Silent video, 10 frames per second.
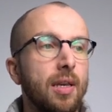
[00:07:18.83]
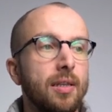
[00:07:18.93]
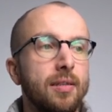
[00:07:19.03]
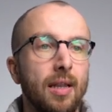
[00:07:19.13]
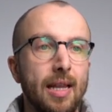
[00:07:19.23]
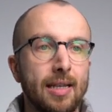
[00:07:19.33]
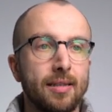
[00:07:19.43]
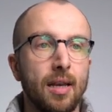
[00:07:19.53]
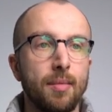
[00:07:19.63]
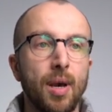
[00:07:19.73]
is the
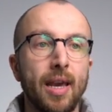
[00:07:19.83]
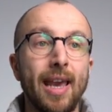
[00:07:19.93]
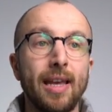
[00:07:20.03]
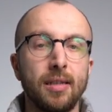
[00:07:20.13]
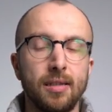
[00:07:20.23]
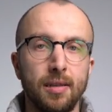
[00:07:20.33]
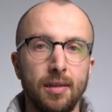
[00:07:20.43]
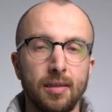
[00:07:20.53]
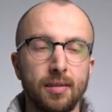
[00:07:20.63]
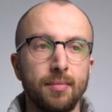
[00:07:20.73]
last time I edited
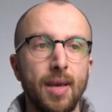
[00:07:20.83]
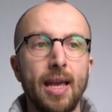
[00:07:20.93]
this.